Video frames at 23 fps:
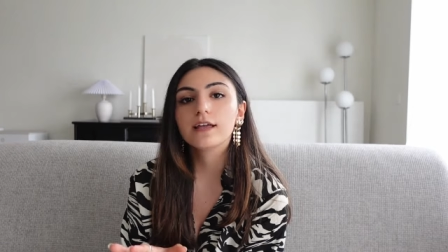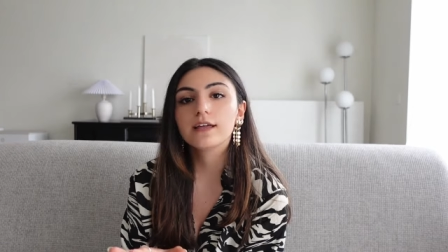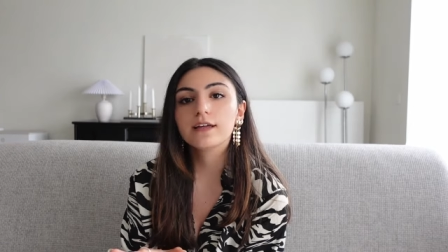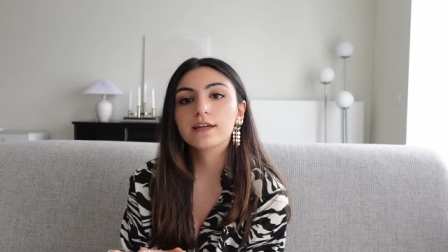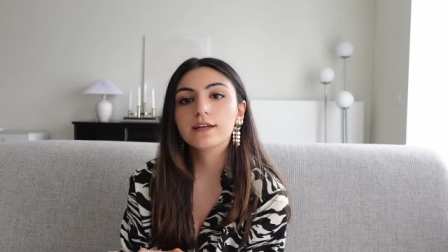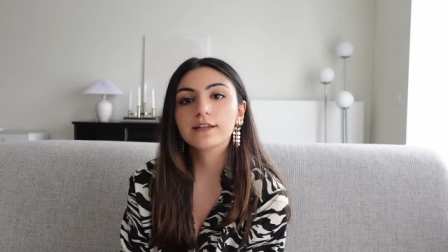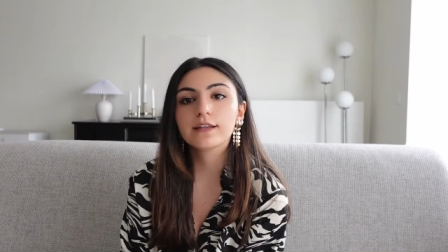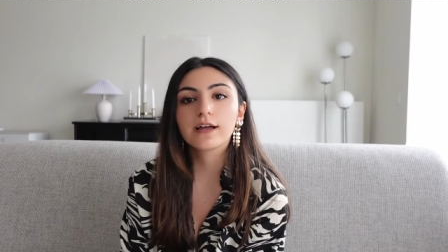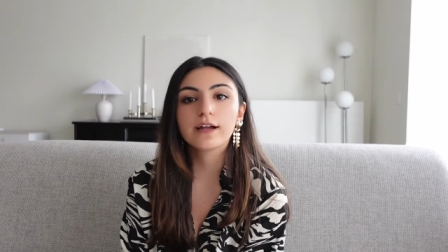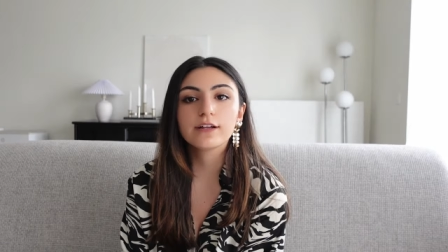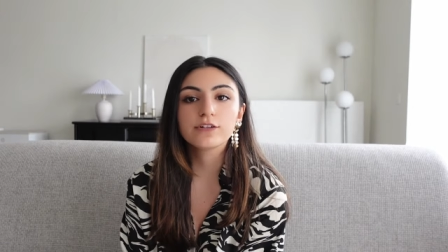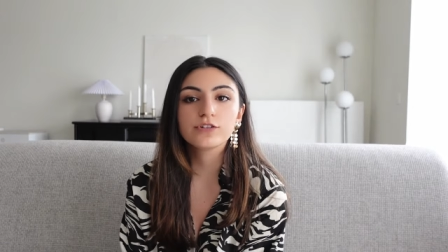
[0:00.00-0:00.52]

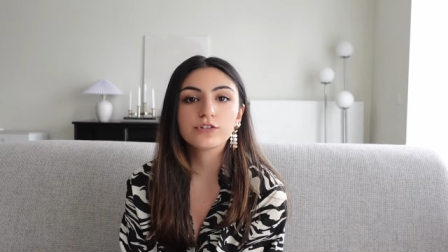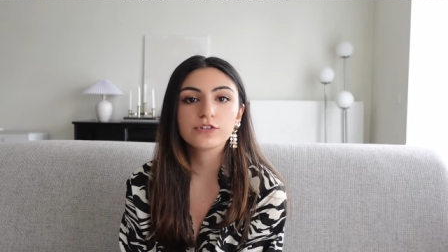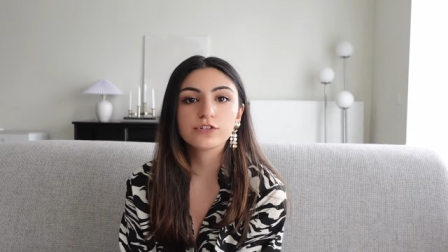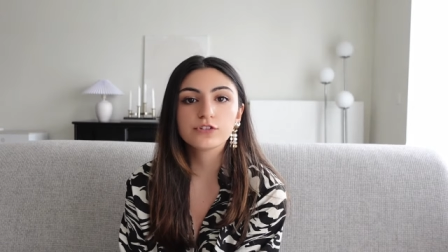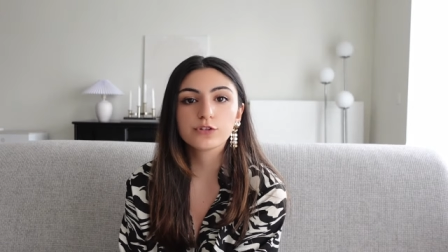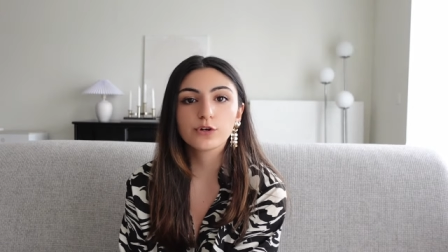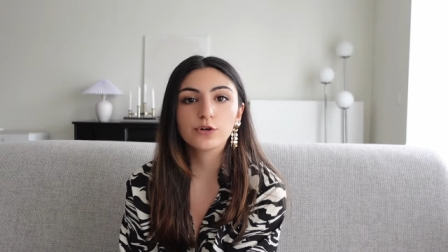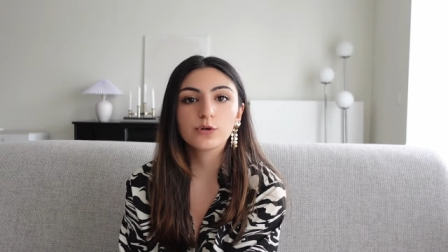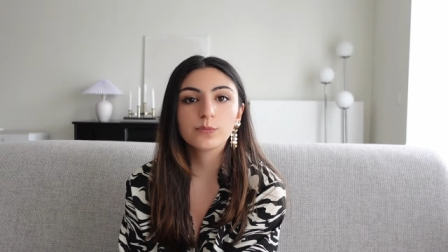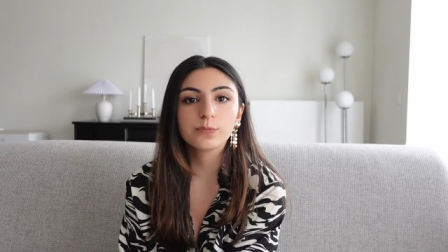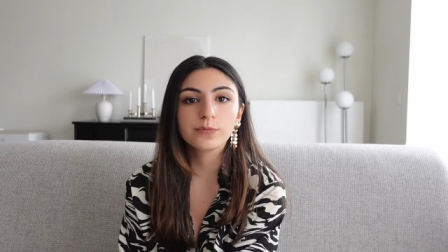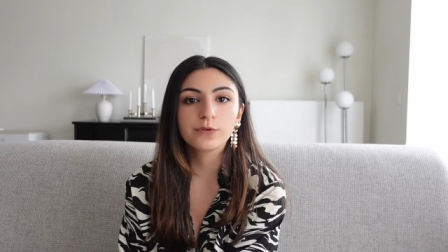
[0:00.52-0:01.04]
and I just
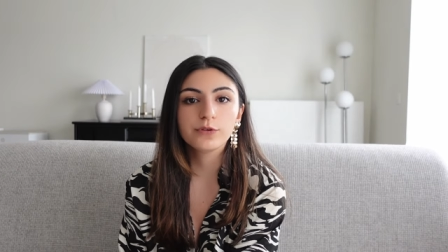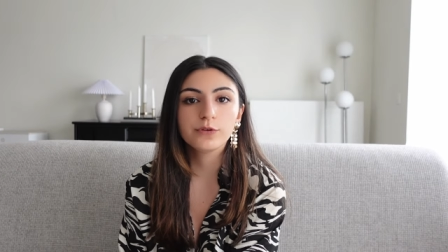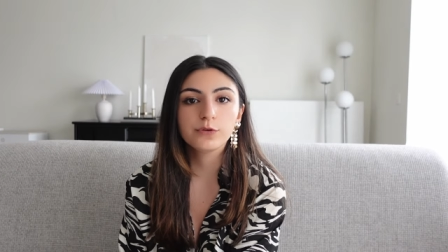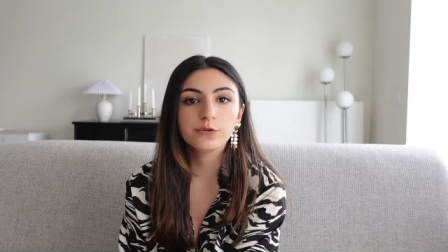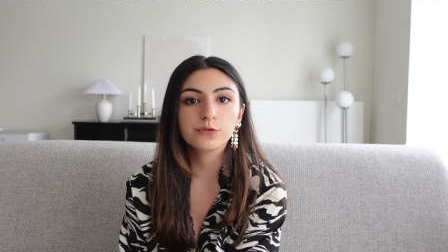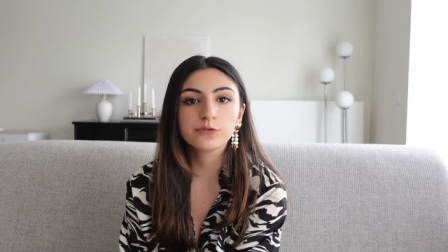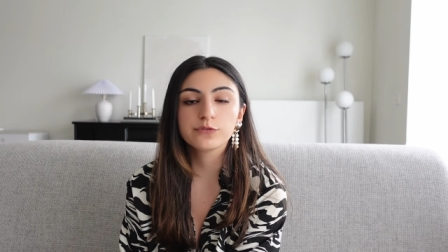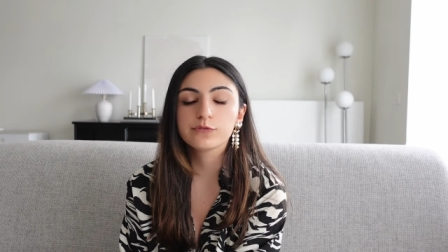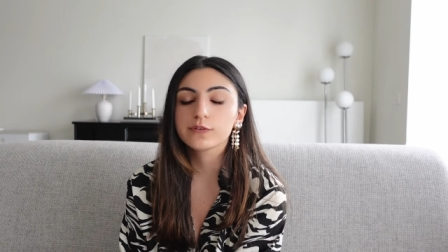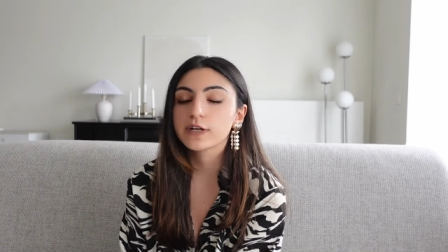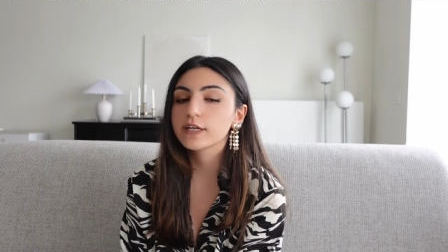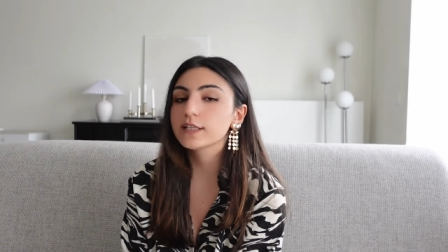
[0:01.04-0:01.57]
hope
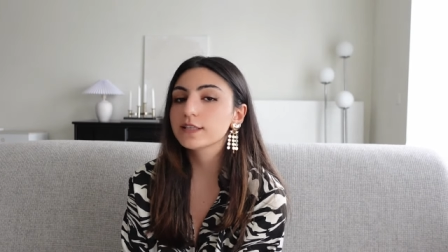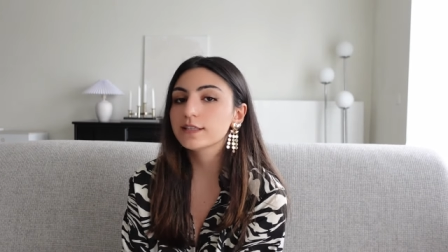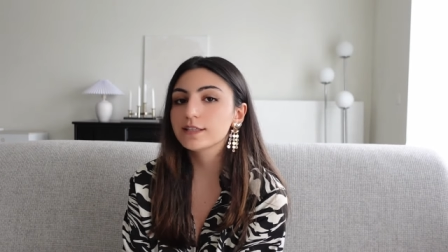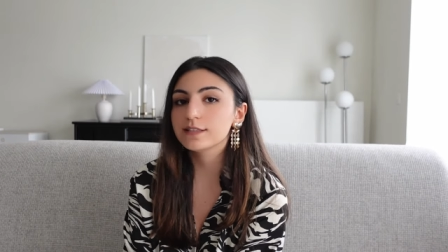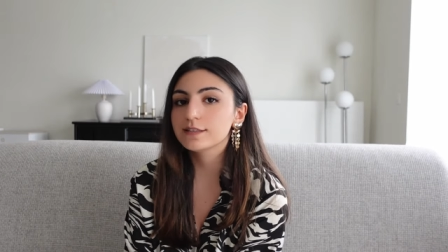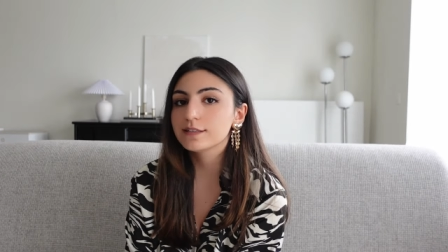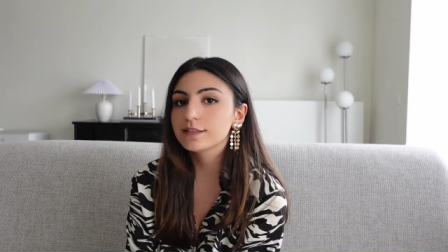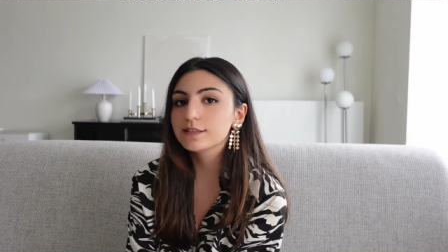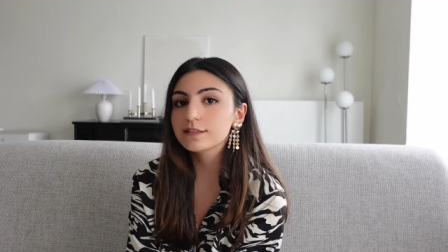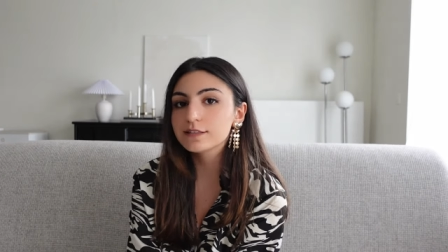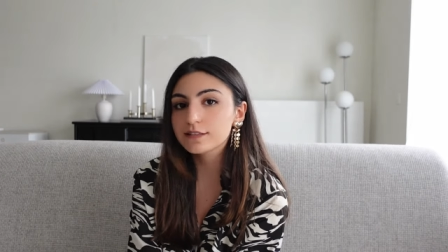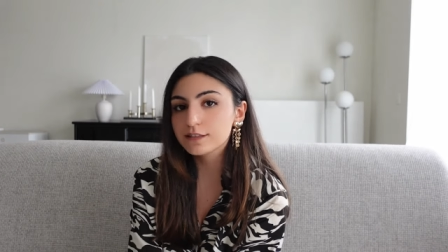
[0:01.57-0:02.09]
you find these
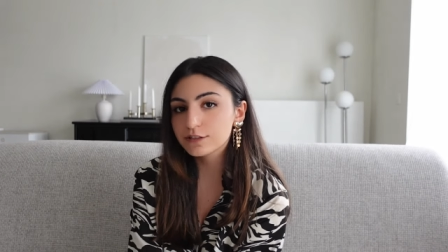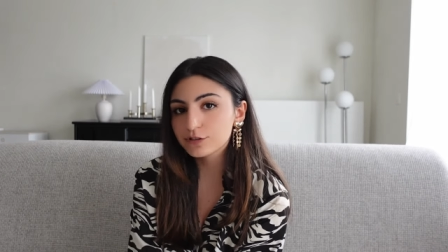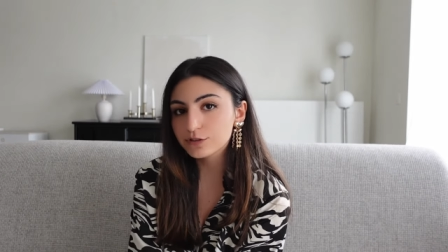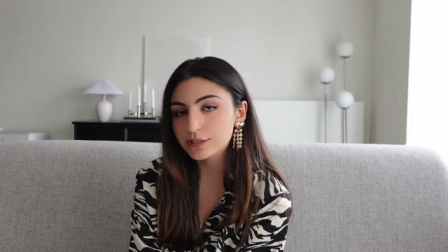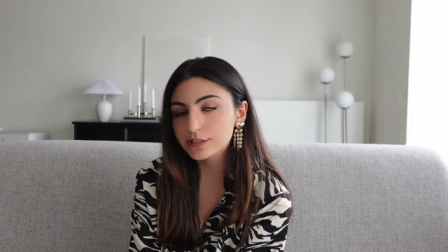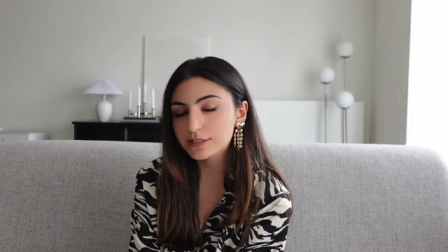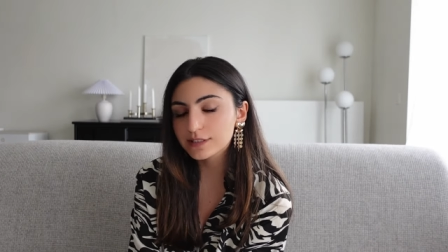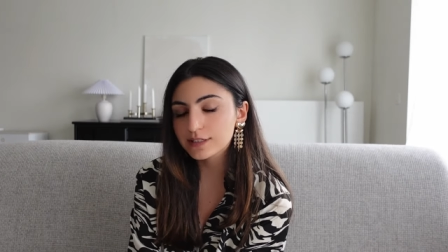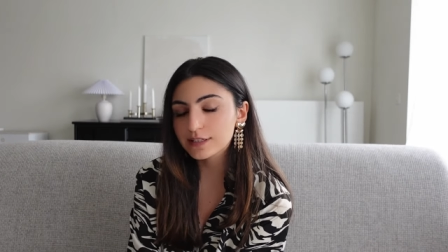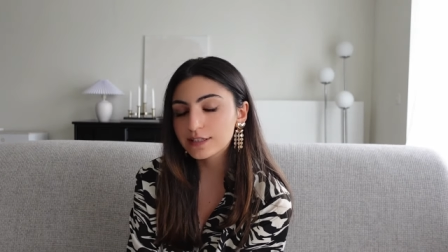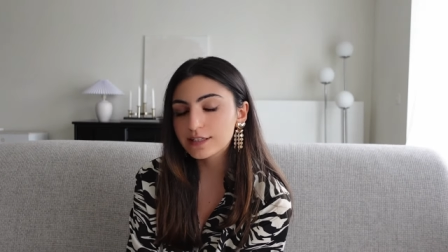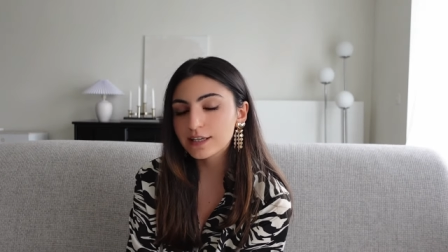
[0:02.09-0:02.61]
things
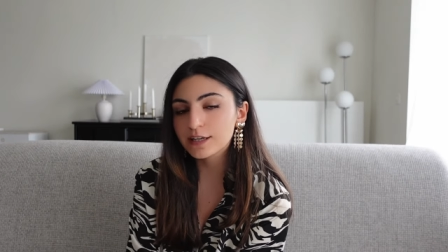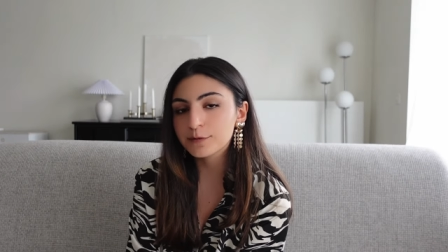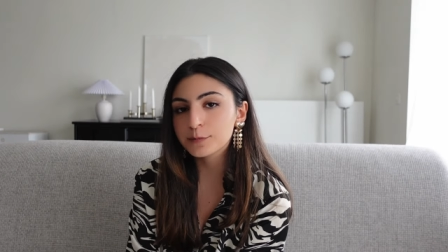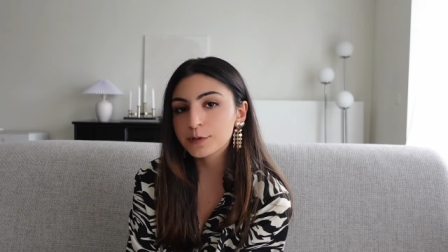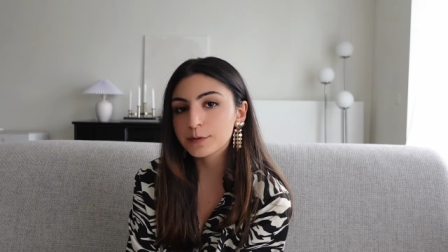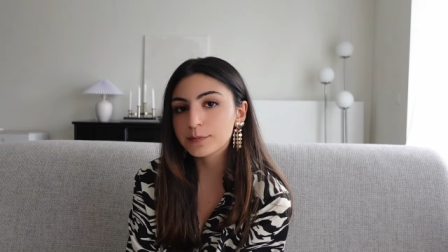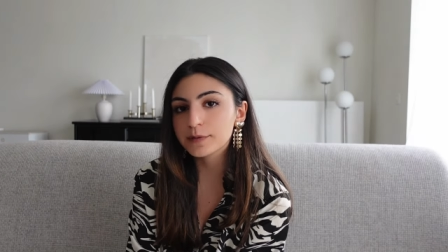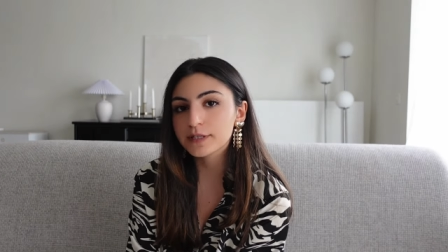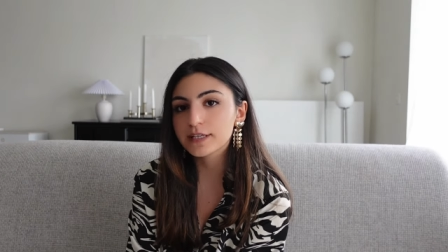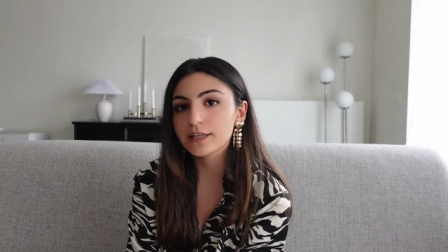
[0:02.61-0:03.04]
interesting and maybe